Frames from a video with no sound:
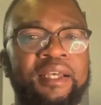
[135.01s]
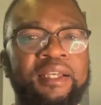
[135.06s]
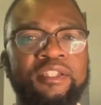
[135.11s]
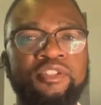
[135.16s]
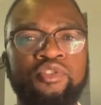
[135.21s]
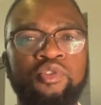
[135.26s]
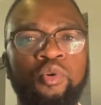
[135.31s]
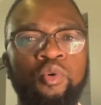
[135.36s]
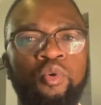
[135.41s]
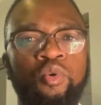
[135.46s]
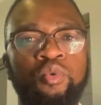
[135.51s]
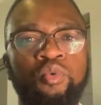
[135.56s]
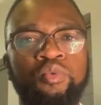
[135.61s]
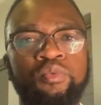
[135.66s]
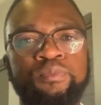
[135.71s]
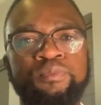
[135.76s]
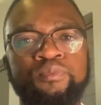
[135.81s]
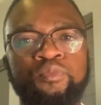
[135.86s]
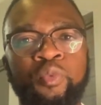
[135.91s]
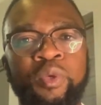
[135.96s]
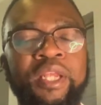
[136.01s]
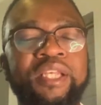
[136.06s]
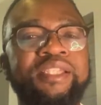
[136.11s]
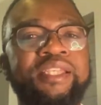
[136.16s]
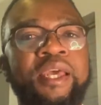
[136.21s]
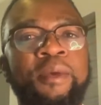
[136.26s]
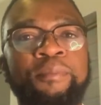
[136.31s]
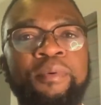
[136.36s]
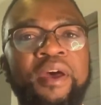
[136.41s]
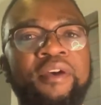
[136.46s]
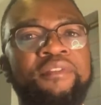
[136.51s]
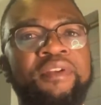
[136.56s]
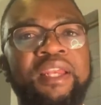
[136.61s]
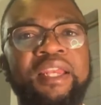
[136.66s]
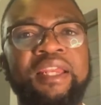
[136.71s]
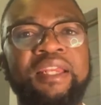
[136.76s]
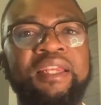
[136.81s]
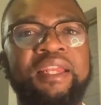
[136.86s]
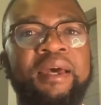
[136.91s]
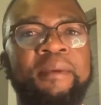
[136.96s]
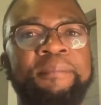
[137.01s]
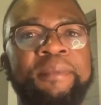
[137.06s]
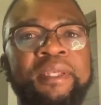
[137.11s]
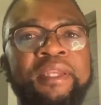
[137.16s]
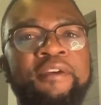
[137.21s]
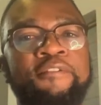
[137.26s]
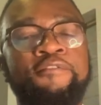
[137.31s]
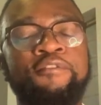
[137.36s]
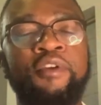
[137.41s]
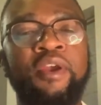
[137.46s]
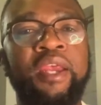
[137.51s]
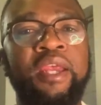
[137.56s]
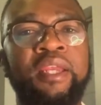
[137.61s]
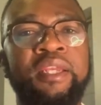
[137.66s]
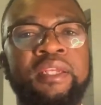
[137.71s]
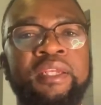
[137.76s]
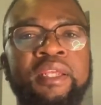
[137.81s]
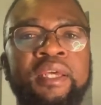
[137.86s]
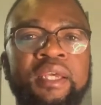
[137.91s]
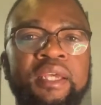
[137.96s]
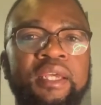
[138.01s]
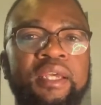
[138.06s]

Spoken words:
So when I say a private lender, I mean a friend,